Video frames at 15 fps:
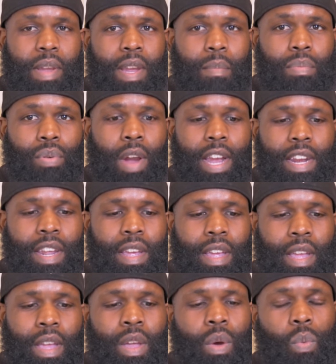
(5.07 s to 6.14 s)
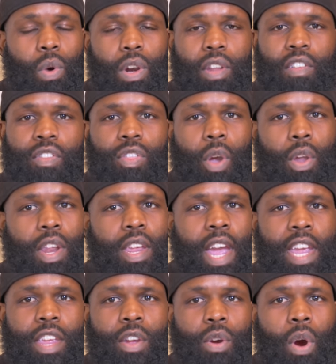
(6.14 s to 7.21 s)
being pregnant? Well, this
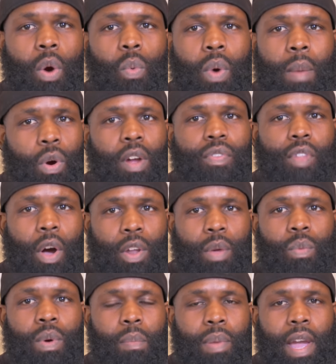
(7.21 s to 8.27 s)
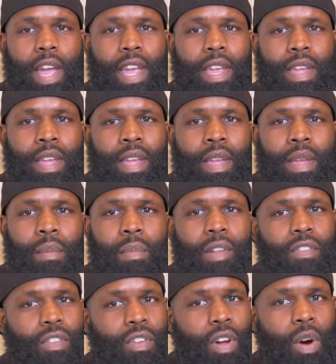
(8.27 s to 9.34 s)
thirty-eight-year-old woman thought it would pay,
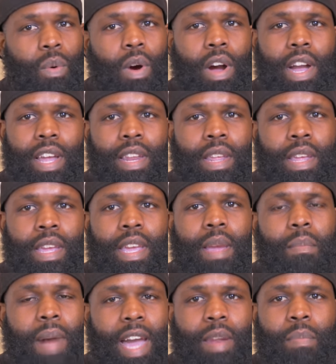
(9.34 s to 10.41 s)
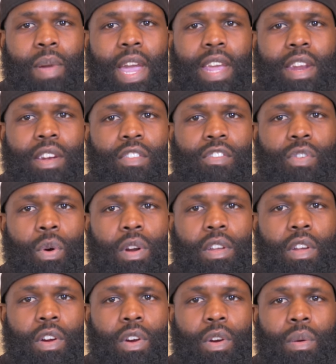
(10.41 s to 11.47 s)
but you know what? It might have paid in the short
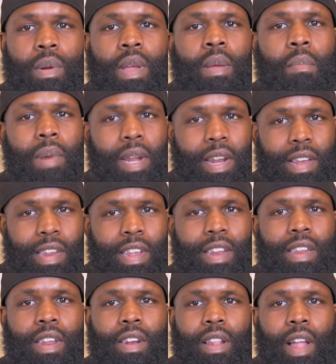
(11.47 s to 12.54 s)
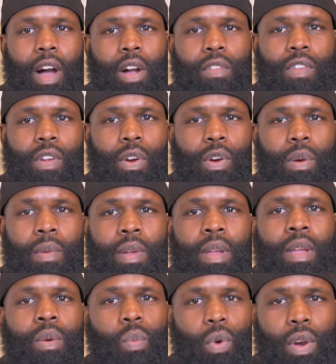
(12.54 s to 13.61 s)
term, but it didn't in the long term.
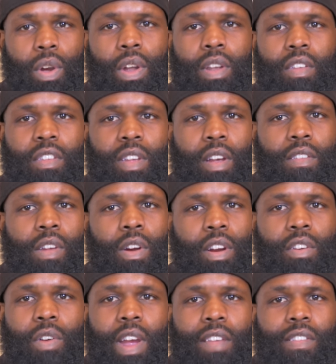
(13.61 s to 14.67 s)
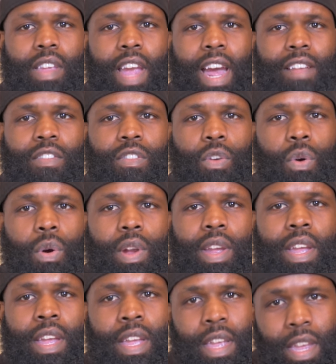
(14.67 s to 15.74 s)
We're going to discuss her crazy-ass story
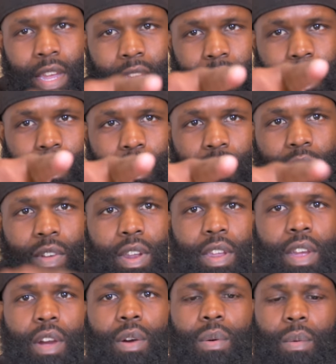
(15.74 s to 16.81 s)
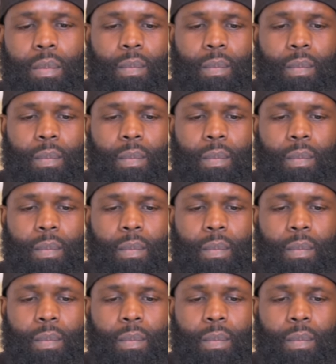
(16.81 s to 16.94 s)
in this video.